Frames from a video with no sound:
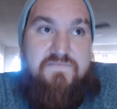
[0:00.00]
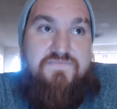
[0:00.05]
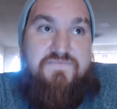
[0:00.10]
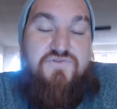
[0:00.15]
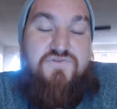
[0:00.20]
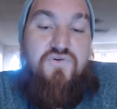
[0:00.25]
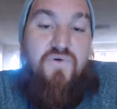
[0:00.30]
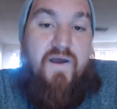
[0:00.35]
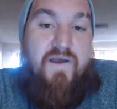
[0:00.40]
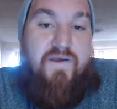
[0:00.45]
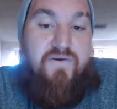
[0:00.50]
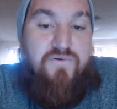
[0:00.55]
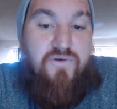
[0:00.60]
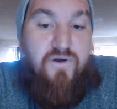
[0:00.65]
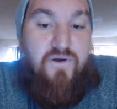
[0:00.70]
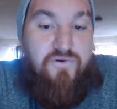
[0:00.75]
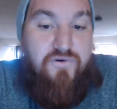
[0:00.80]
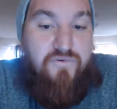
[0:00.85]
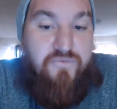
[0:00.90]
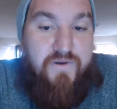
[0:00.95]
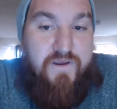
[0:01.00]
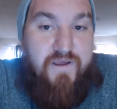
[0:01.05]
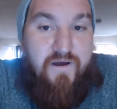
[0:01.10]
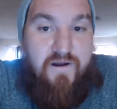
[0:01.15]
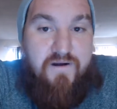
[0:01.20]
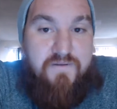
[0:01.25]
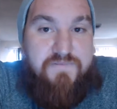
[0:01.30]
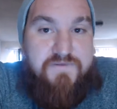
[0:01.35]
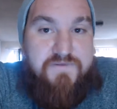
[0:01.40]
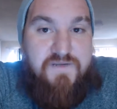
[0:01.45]
do I agree
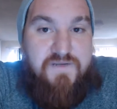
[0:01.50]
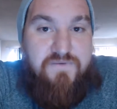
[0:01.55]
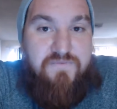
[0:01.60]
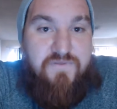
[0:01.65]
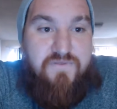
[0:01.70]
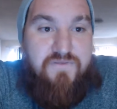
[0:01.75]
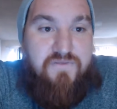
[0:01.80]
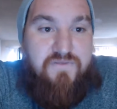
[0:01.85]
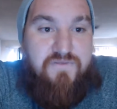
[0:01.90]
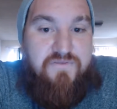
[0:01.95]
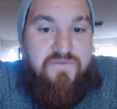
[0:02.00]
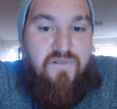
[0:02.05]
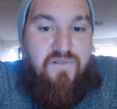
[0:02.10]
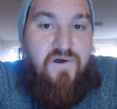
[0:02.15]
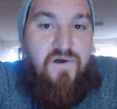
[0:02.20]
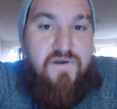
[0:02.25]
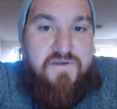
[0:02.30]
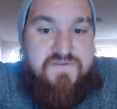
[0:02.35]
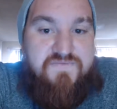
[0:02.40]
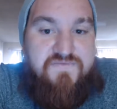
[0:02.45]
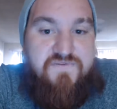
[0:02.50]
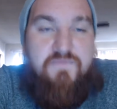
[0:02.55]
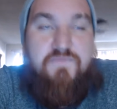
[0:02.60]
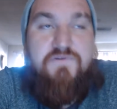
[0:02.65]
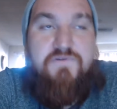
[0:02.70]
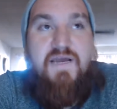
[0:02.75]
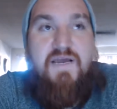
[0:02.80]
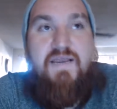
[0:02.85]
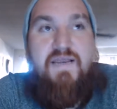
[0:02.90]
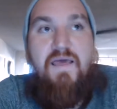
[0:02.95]
100% with the laws of
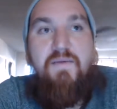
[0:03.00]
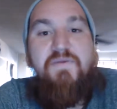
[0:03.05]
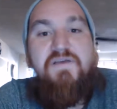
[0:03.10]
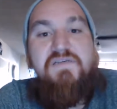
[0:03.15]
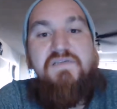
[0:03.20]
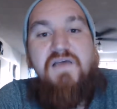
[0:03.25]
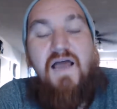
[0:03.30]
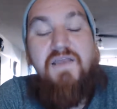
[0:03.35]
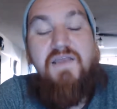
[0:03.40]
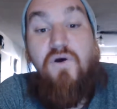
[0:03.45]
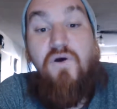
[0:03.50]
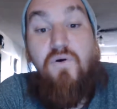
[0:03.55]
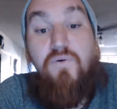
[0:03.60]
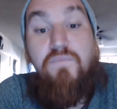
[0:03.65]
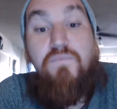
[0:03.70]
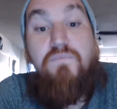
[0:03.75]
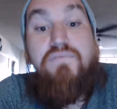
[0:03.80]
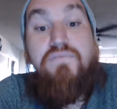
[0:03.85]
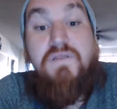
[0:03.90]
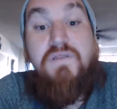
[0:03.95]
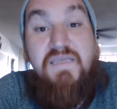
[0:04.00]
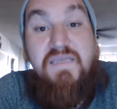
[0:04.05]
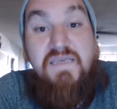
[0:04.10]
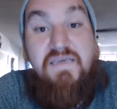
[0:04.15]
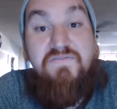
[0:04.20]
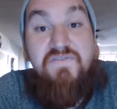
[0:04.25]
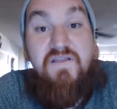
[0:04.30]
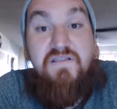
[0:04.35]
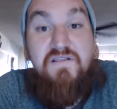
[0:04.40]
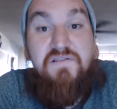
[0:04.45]
thermodynamics? I don't
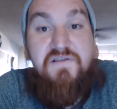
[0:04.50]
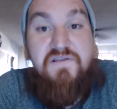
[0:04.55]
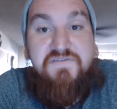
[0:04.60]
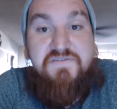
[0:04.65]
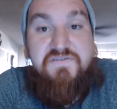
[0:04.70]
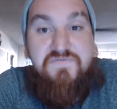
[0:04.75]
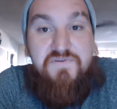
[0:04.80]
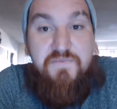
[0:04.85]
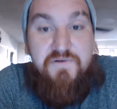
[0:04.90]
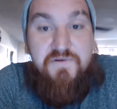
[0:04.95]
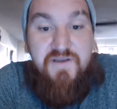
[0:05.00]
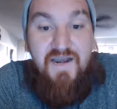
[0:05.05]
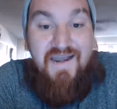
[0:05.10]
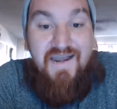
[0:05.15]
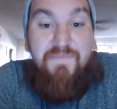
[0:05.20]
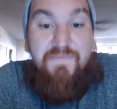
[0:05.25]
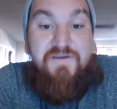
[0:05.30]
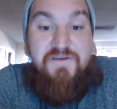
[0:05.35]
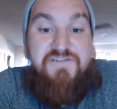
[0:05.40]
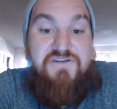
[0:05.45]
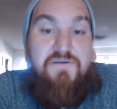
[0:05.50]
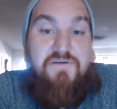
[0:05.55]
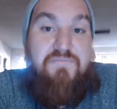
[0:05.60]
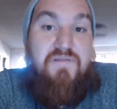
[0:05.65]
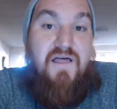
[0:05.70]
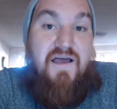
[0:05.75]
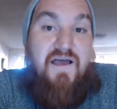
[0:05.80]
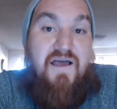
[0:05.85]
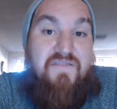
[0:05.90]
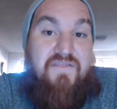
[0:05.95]
believe that the laws of thermodynamics should
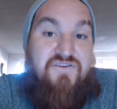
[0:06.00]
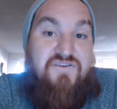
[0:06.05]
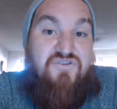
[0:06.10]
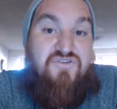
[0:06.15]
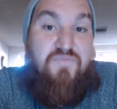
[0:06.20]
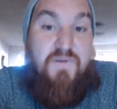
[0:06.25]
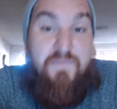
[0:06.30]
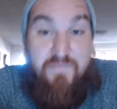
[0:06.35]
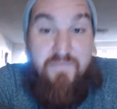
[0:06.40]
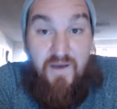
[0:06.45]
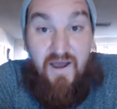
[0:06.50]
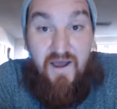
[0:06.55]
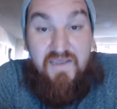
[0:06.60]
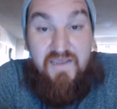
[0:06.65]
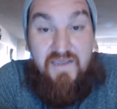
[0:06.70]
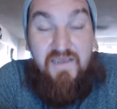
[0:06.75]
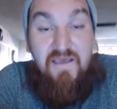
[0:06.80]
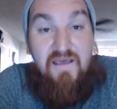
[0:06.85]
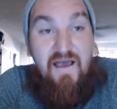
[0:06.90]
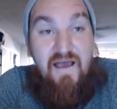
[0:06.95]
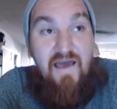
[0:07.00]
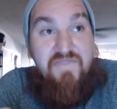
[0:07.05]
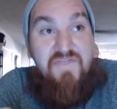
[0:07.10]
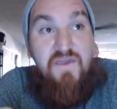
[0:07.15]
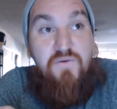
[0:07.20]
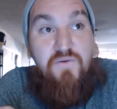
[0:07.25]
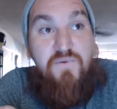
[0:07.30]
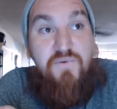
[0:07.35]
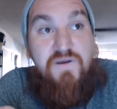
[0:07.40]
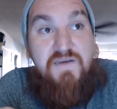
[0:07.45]
apply to the human body. I
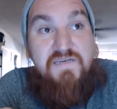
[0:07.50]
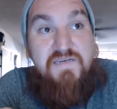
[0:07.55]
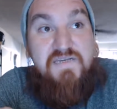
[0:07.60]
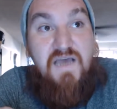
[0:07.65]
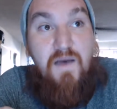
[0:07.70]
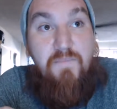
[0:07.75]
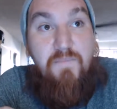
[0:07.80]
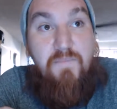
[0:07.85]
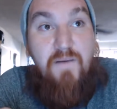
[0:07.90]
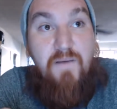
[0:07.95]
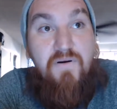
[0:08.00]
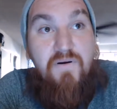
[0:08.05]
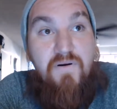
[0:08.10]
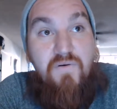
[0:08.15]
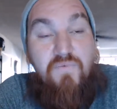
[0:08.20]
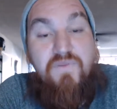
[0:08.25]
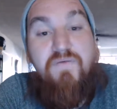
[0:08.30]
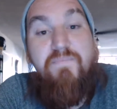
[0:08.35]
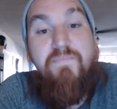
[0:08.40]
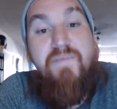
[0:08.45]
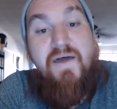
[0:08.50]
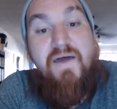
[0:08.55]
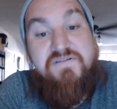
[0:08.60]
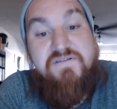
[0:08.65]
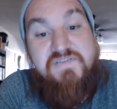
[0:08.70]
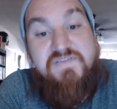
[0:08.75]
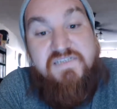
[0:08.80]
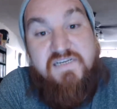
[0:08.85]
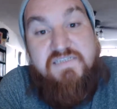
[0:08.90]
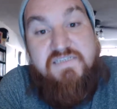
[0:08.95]
think we need to come up with a better
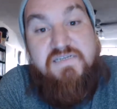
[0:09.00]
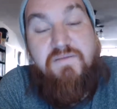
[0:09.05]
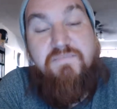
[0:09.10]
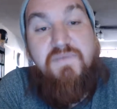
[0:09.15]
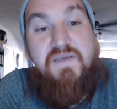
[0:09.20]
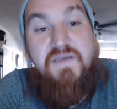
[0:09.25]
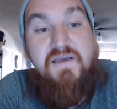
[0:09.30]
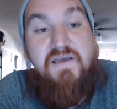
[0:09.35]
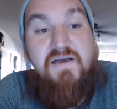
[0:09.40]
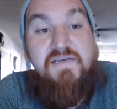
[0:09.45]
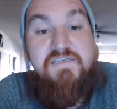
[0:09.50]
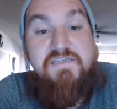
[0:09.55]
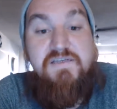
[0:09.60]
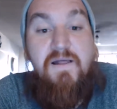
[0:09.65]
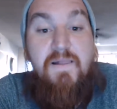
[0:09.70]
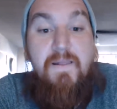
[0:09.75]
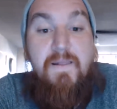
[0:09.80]
system because